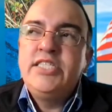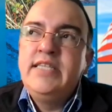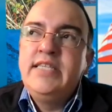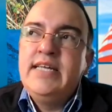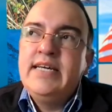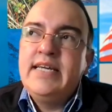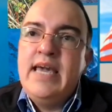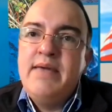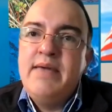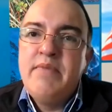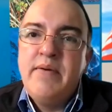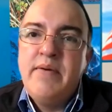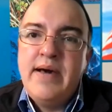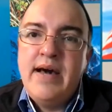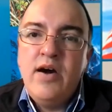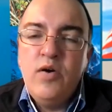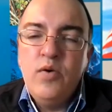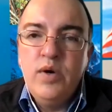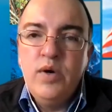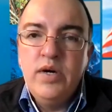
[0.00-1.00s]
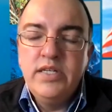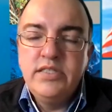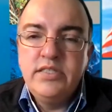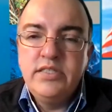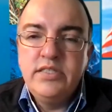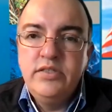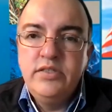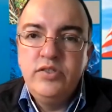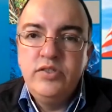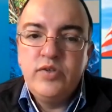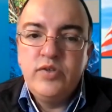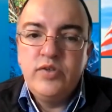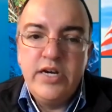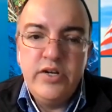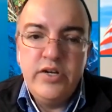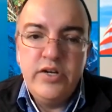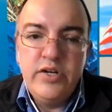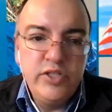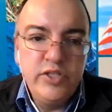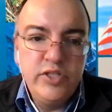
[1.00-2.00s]
that came about was to try to
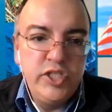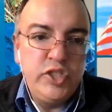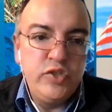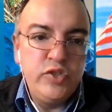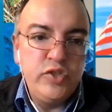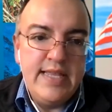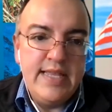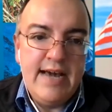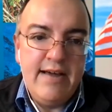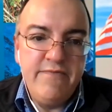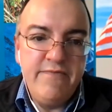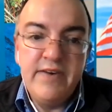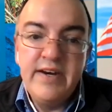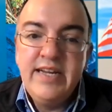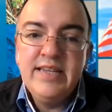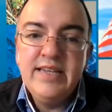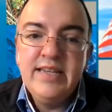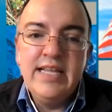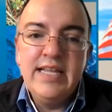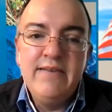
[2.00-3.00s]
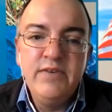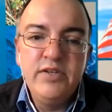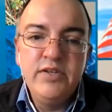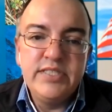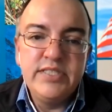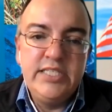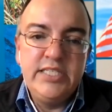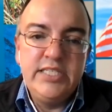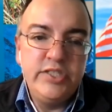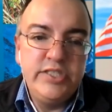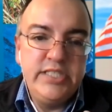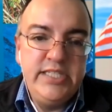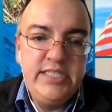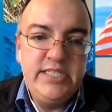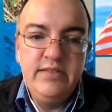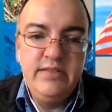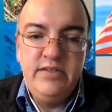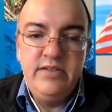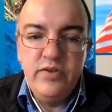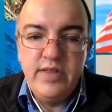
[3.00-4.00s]
ensure that funding levels and
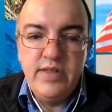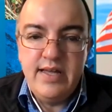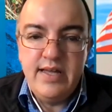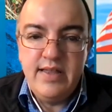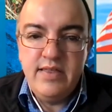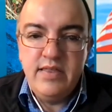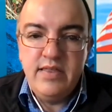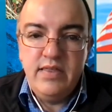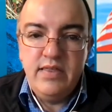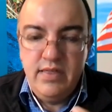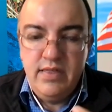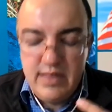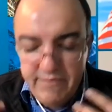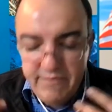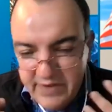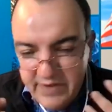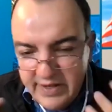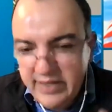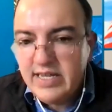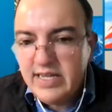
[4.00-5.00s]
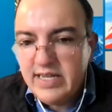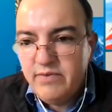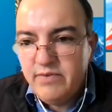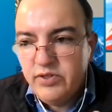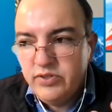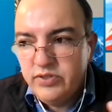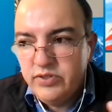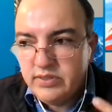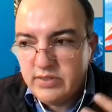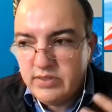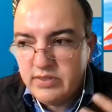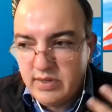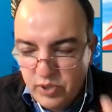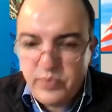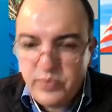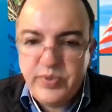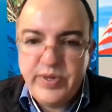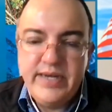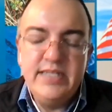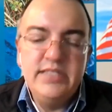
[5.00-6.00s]
that the funding levels
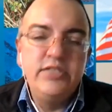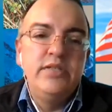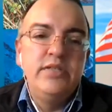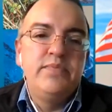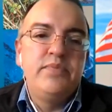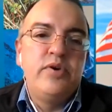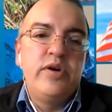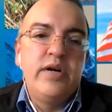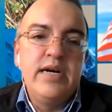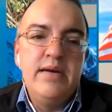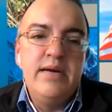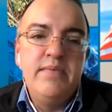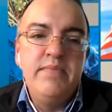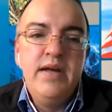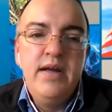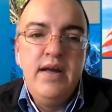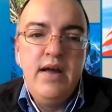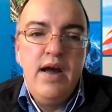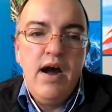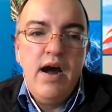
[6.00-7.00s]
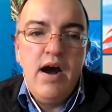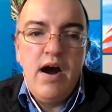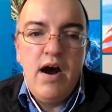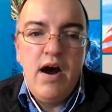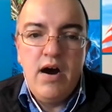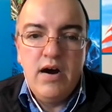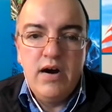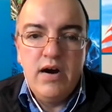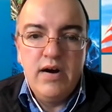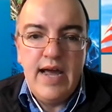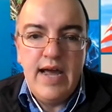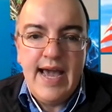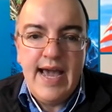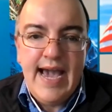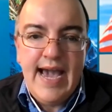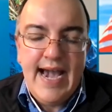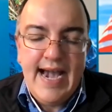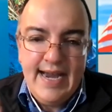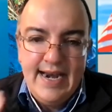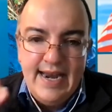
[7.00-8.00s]
appropriated to the program are
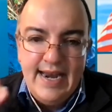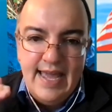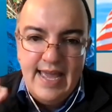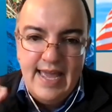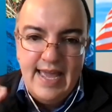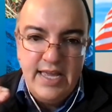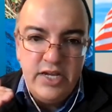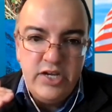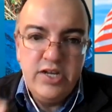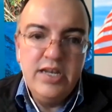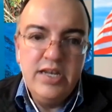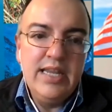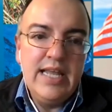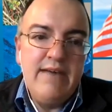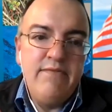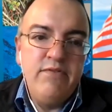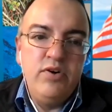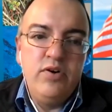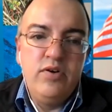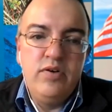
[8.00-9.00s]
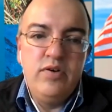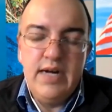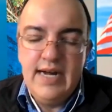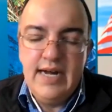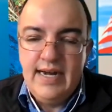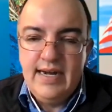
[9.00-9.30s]
at a good level